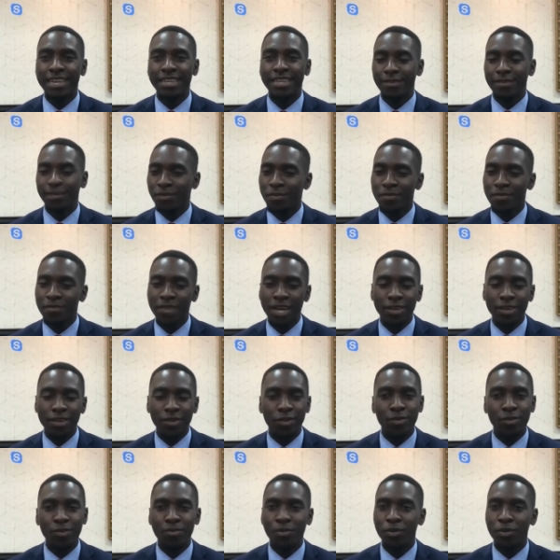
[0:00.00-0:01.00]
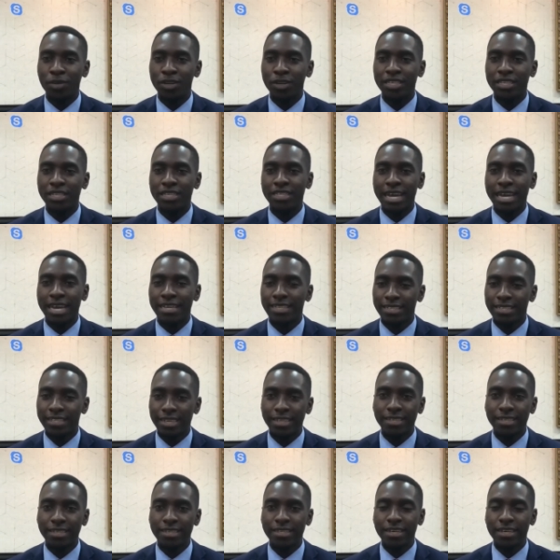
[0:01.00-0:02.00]
And from that on point, I
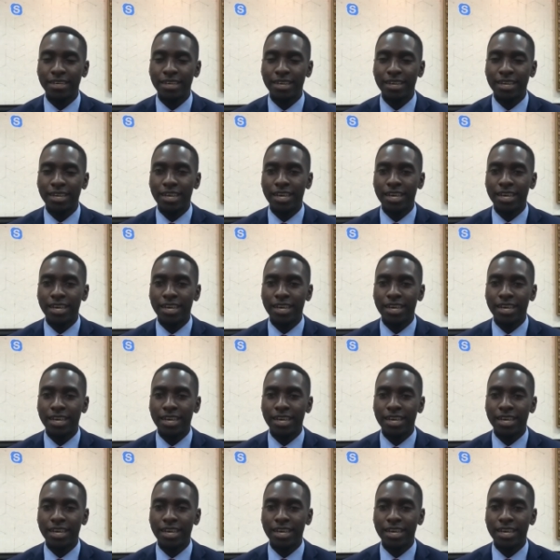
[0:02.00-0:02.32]
turned